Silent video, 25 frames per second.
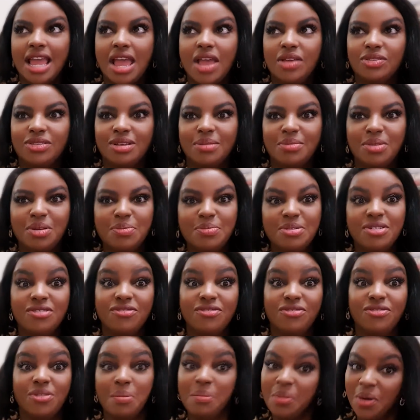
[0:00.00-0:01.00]
So I'm hoping
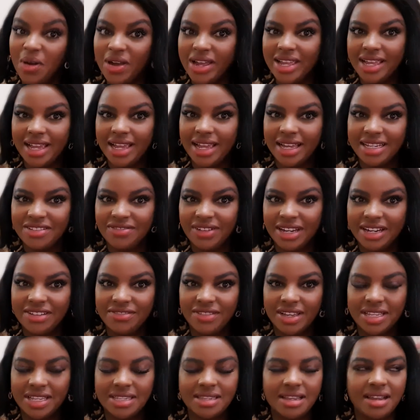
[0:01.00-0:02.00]
for more years of
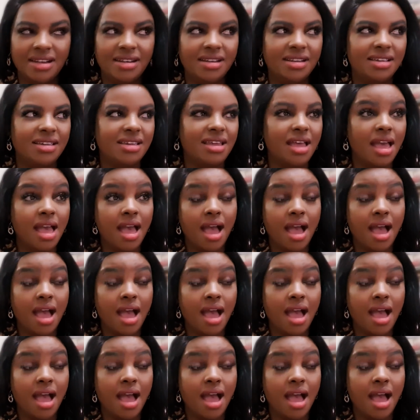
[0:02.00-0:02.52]
anniversary.